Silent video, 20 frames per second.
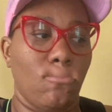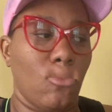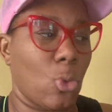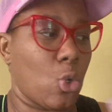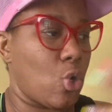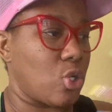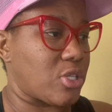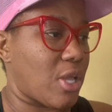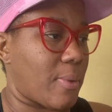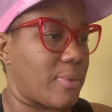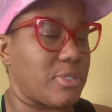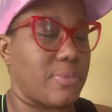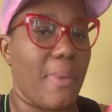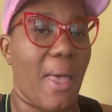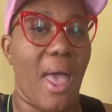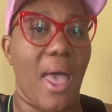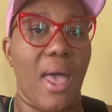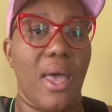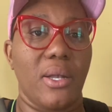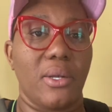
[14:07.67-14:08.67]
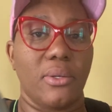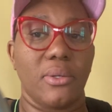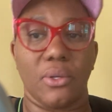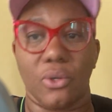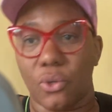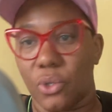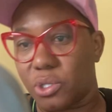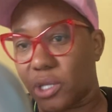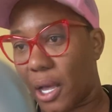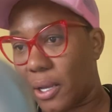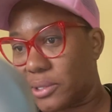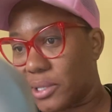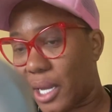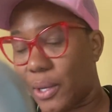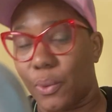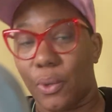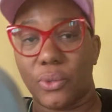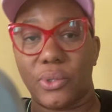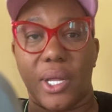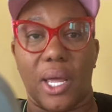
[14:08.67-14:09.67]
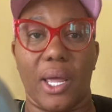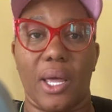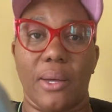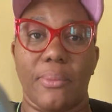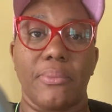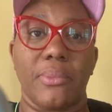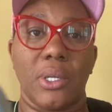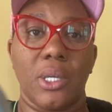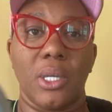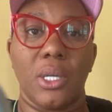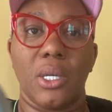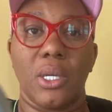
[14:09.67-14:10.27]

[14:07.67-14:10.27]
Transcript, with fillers: Of course, I was mad. Of course, I was like, well, damn.